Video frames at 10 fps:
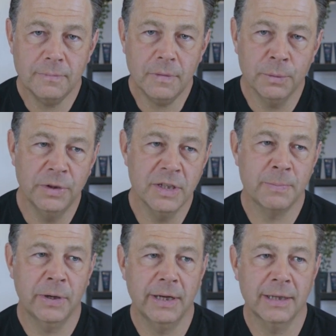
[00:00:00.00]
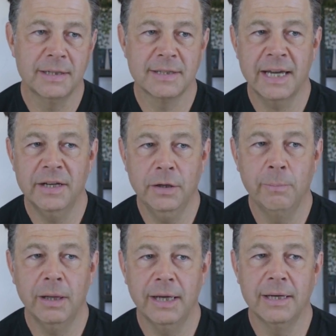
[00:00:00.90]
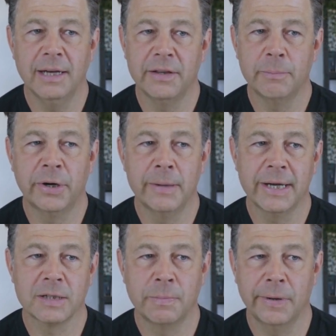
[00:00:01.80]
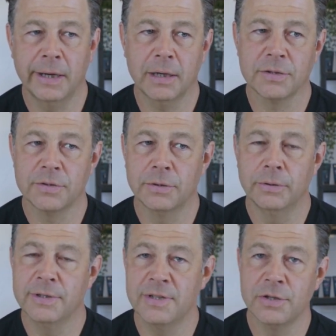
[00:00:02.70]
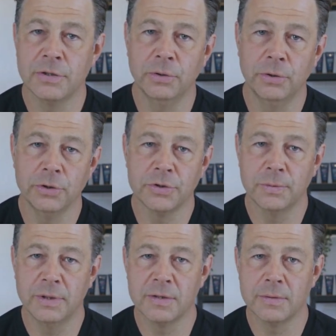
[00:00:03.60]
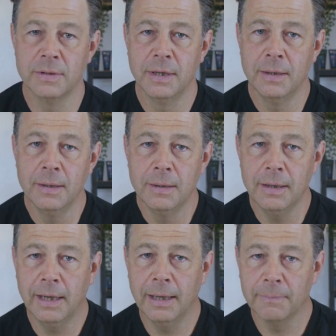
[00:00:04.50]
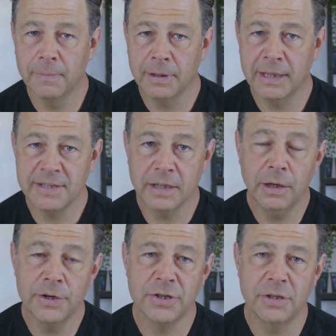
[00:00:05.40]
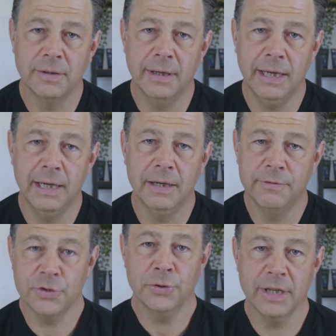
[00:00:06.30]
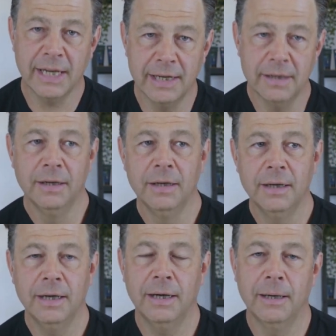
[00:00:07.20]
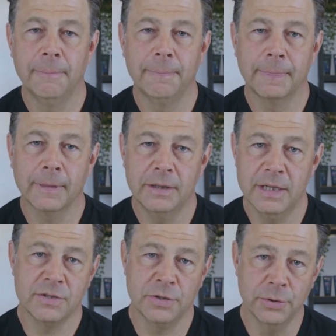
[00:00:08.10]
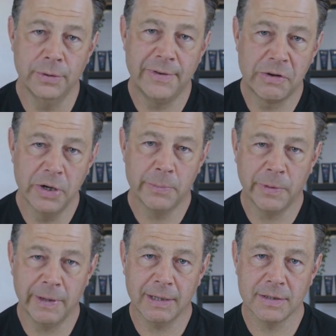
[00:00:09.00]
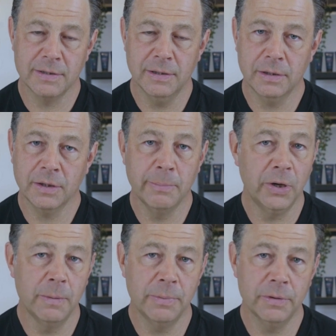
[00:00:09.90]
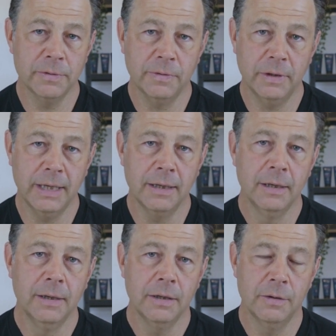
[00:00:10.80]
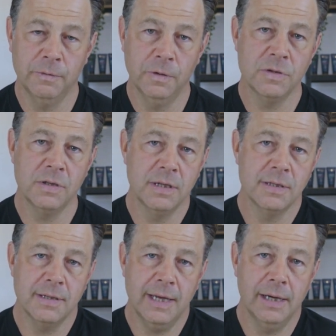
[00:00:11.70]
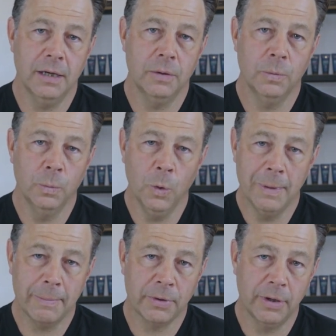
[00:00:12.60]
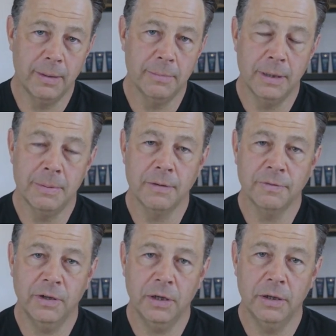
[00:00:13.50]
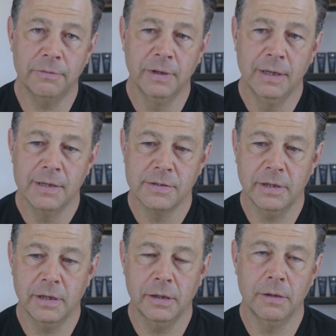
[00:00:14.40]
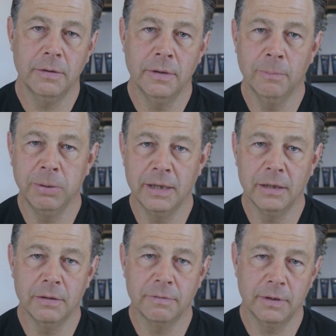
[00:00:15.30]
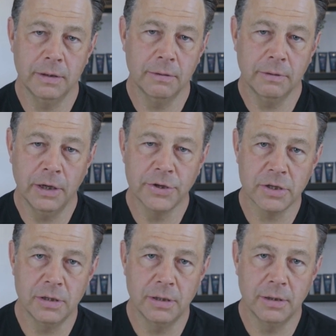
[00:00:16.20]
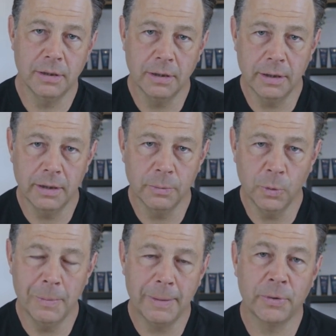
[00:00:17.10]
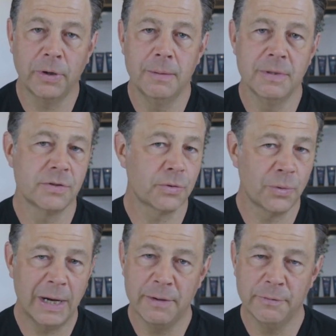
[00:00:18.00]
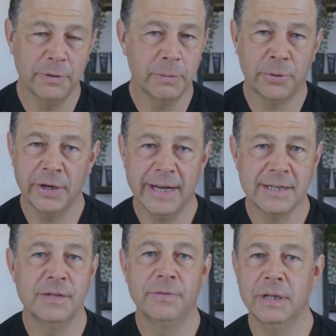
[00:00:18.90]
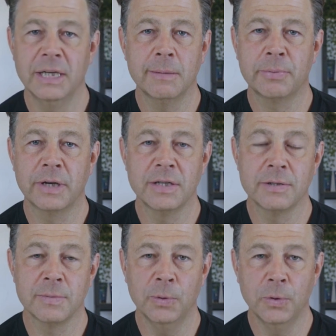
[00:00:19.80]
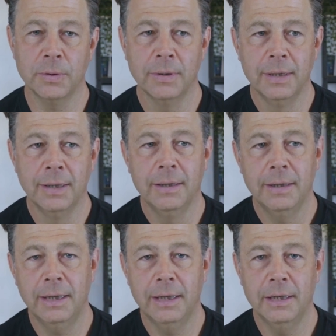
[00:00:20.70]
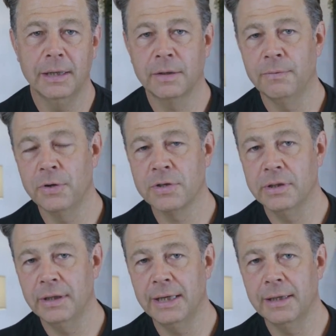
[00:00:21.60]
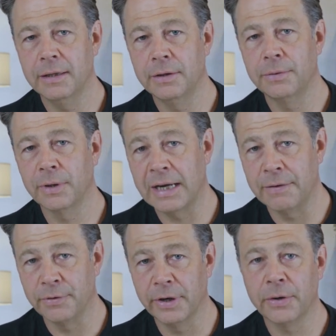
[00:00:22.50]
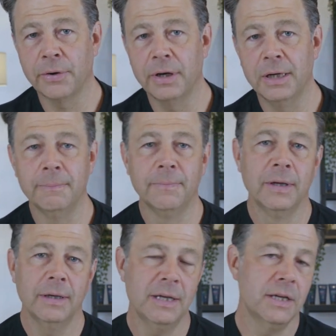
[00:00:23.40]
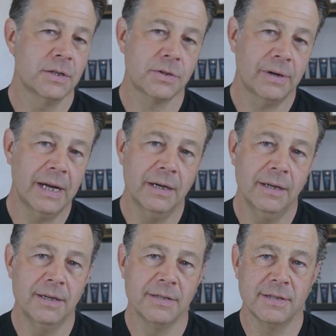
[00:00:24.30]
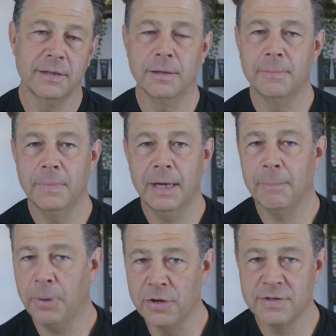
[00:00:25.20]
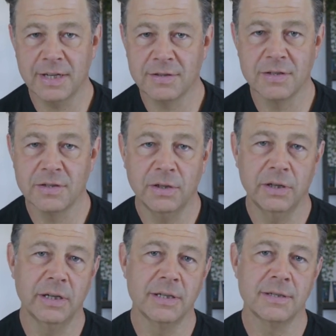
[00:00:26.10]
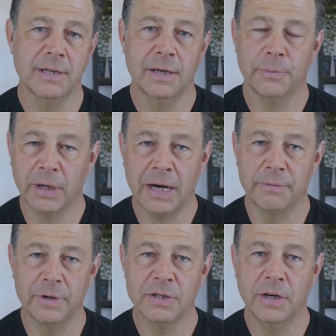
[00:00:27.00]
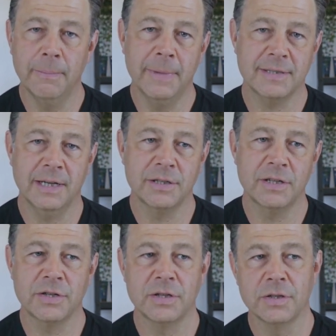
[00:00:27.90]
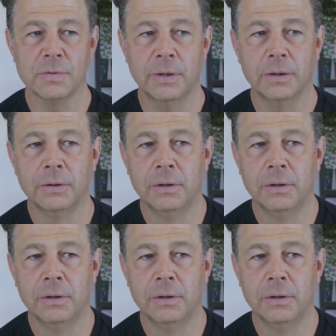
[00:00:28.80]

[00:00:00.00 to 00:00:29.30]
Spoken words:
with this product is, can you blend other Premax products or essential oils with this classic lotion? And for sure you can. There's 2 of our own products that combine beautifully. The first is our warm-up cream EP5. So the blend of the lotion and the warm-up cream is great for pre-activity, pre-sport. And then conversely, the recovery cream is great as a post-exercise recovery type massage session as well.